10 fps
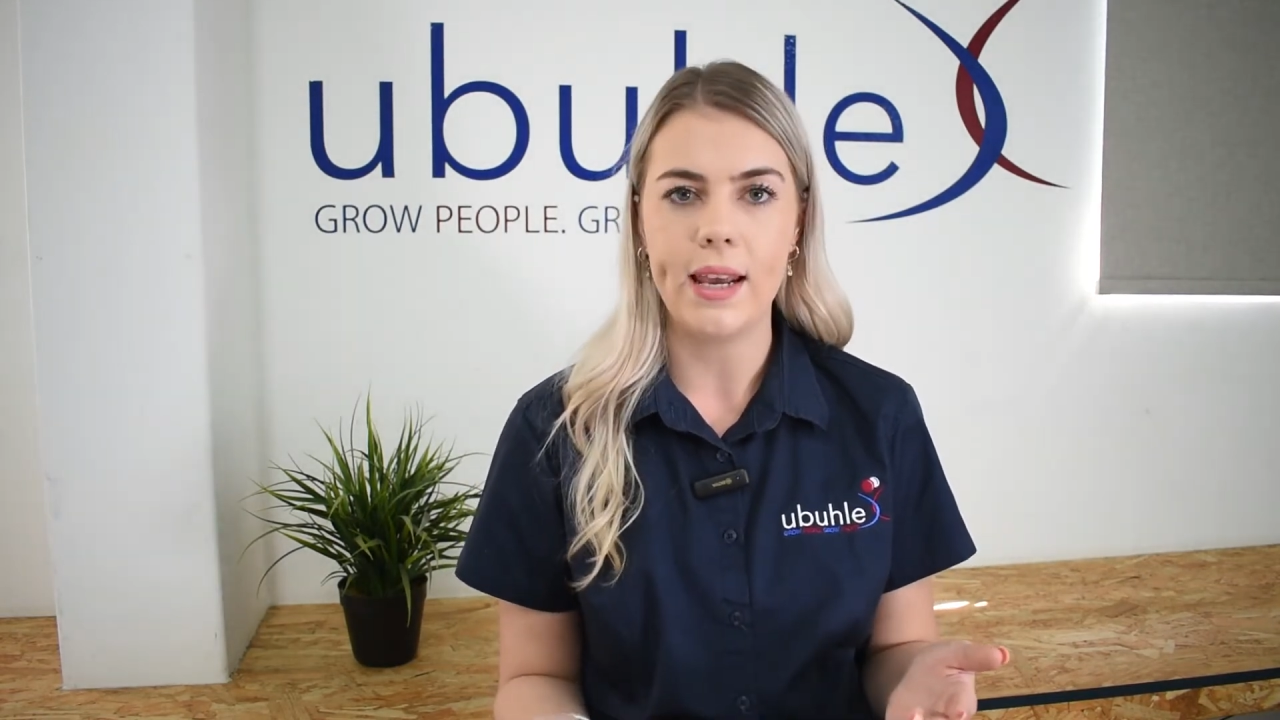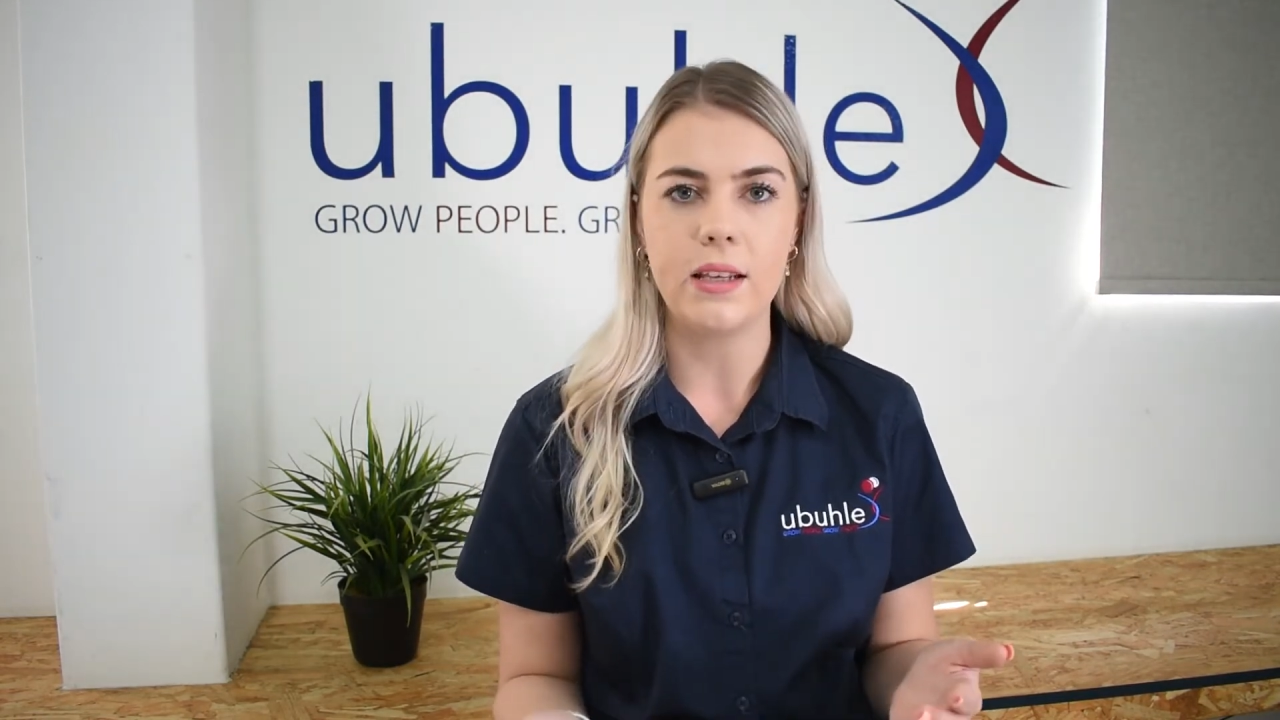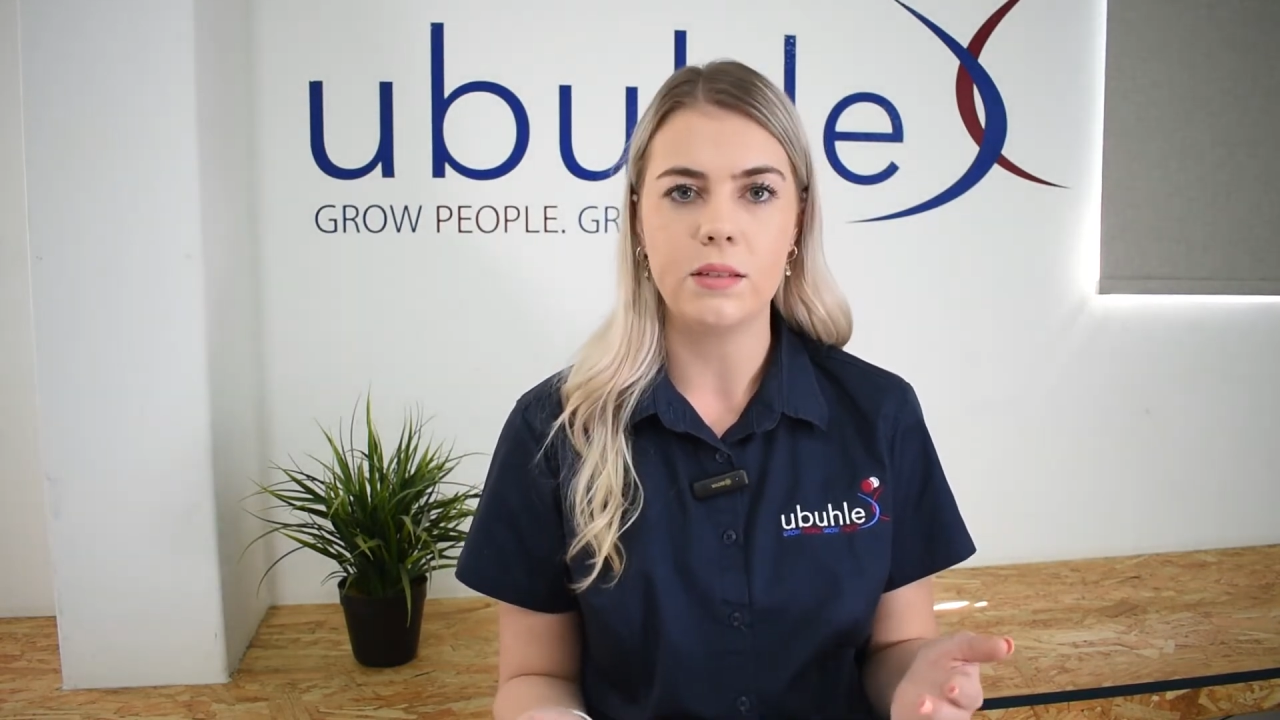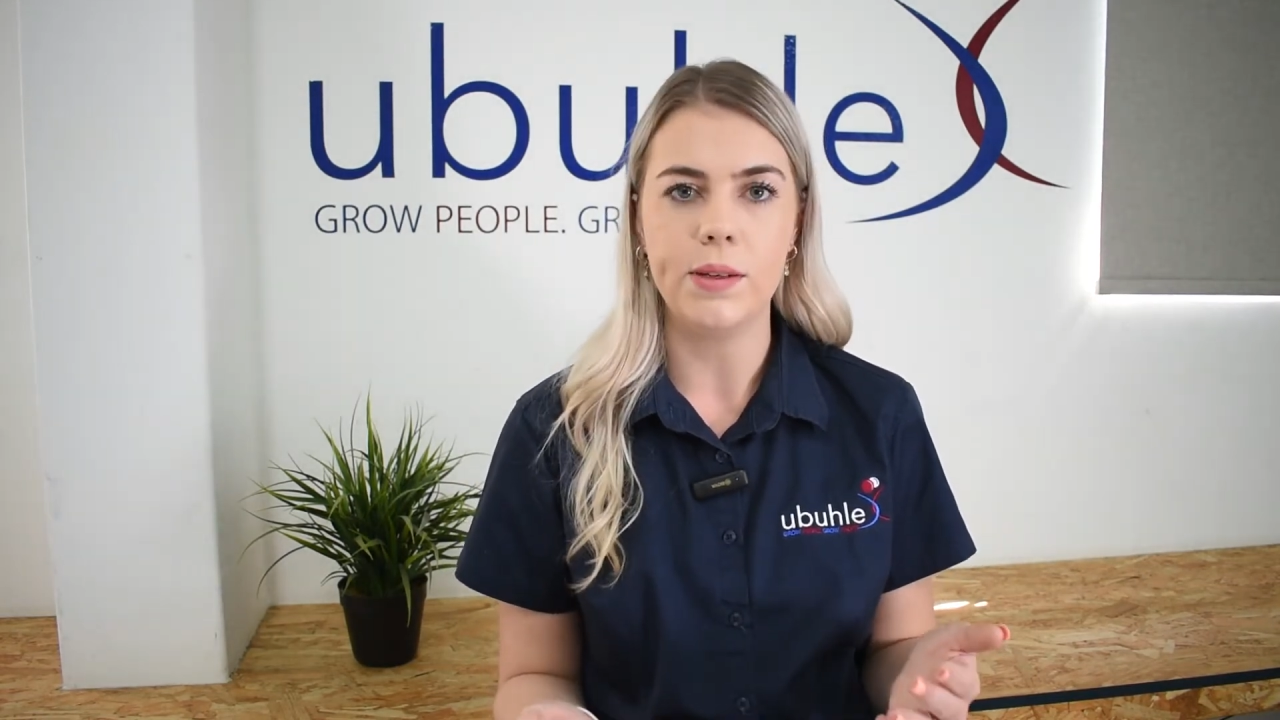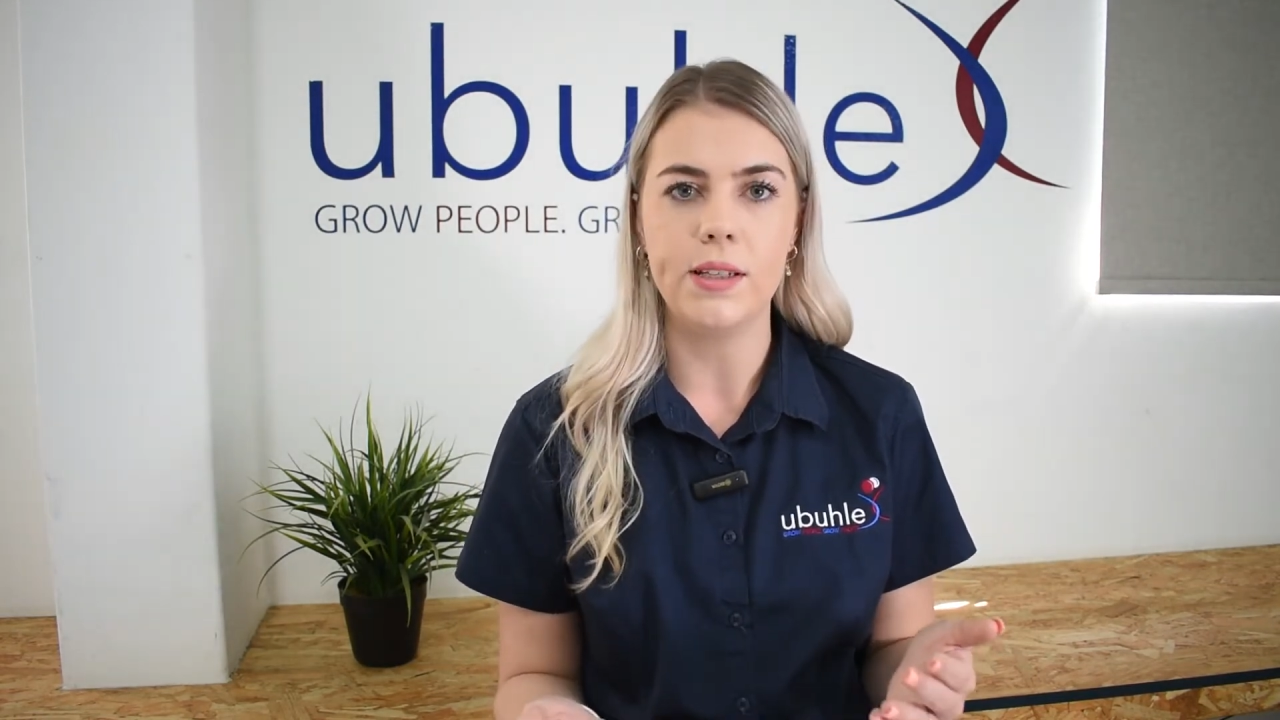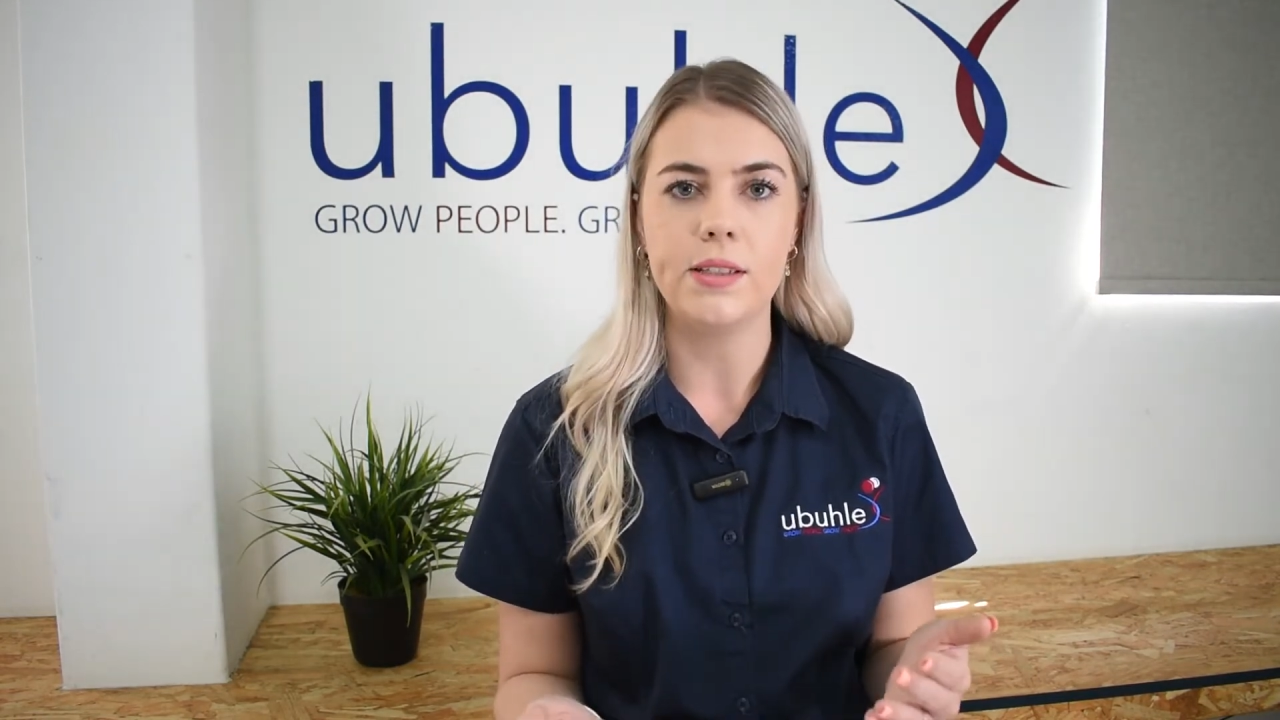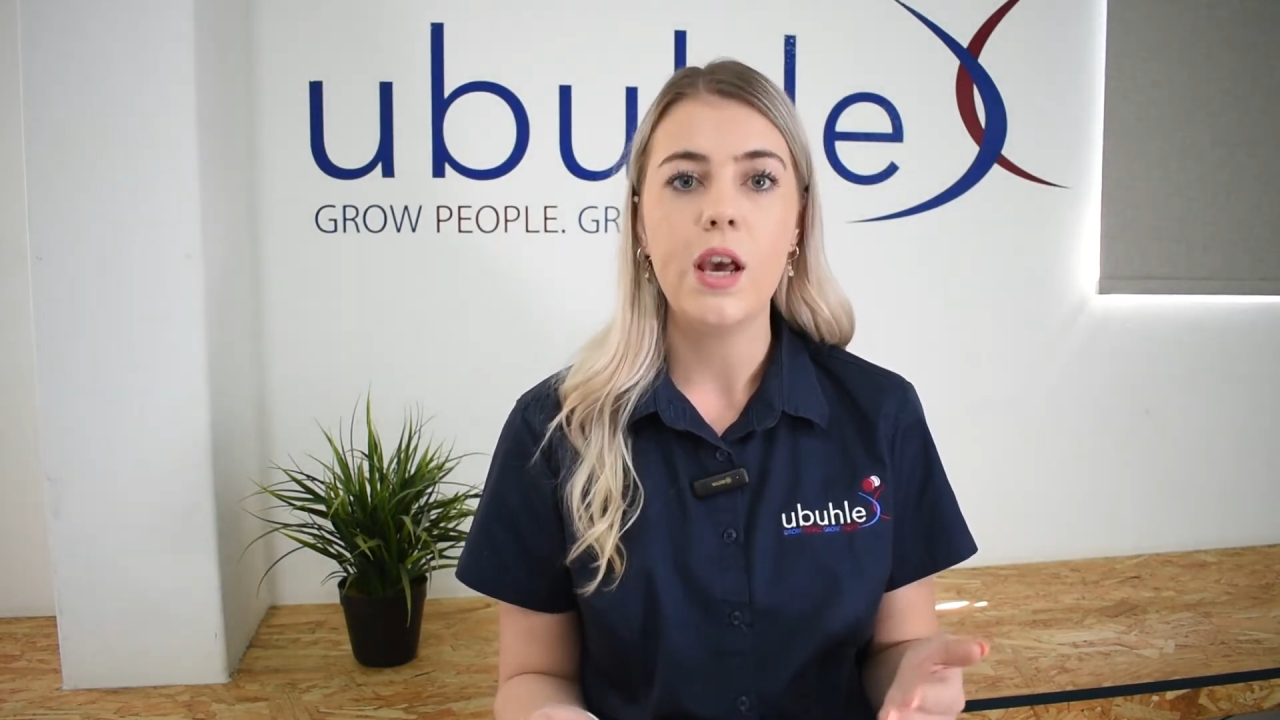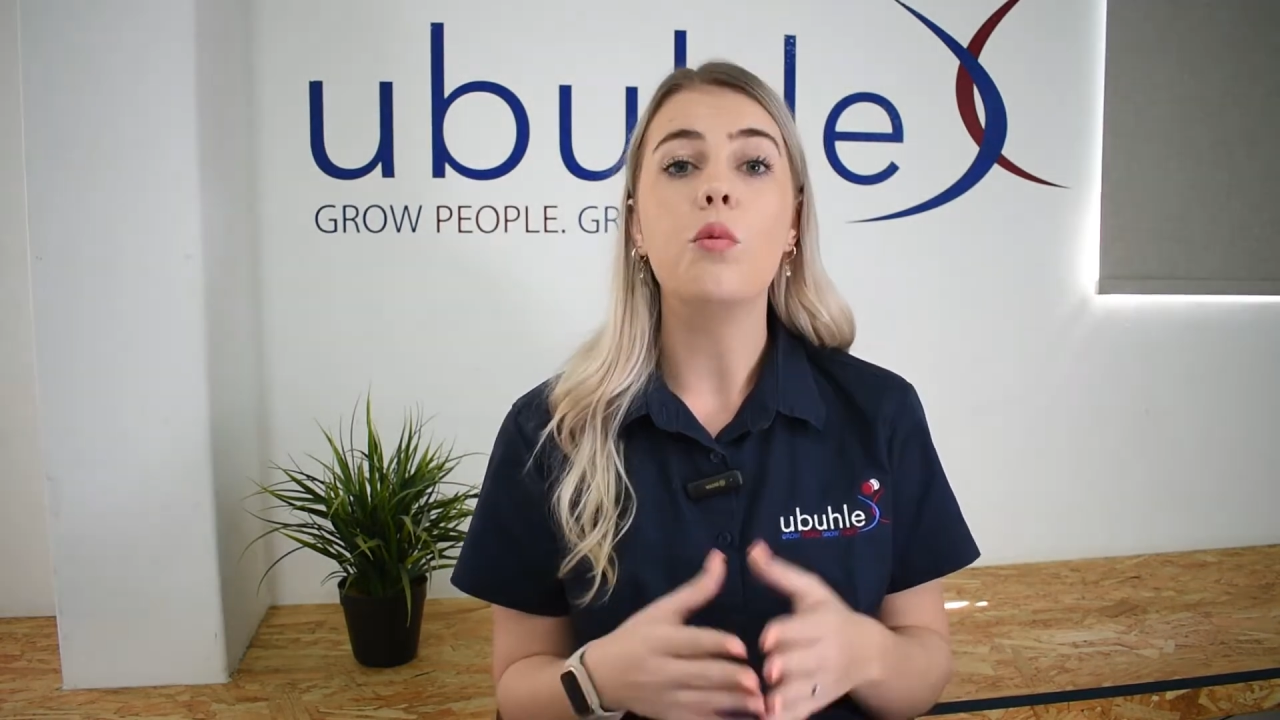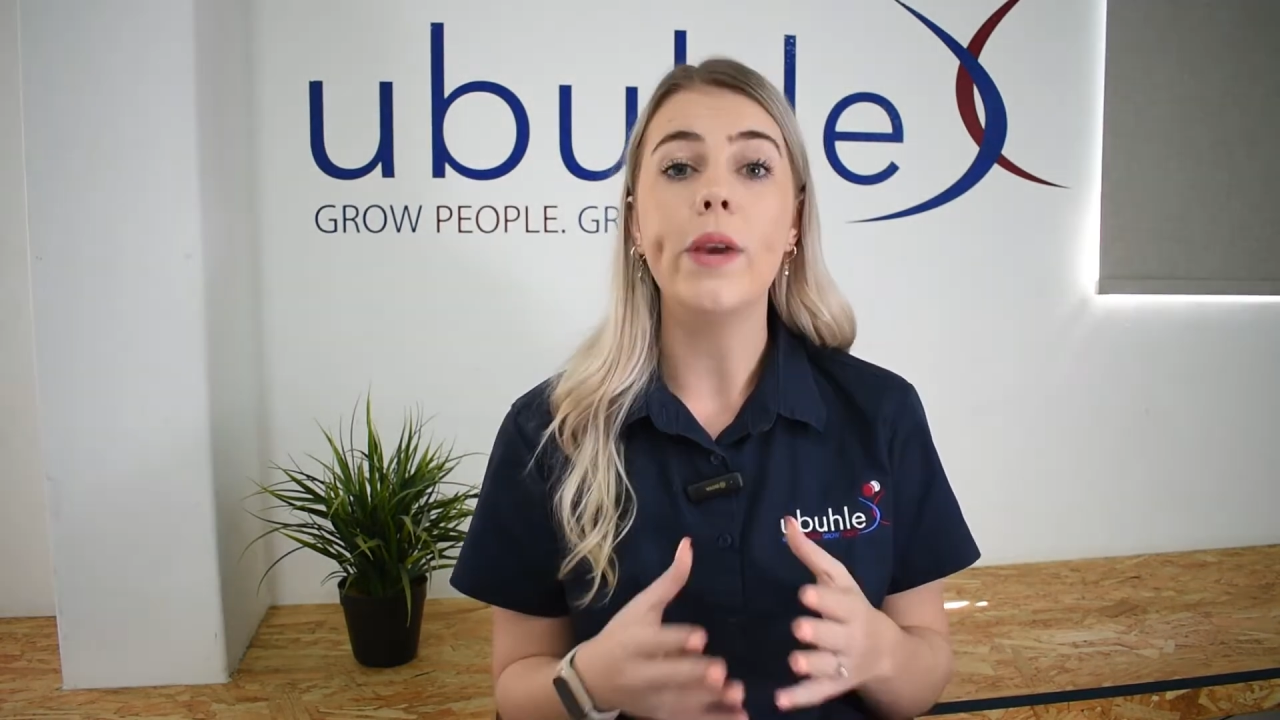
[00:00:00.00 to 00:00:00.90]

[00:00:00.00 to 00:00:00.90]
experts,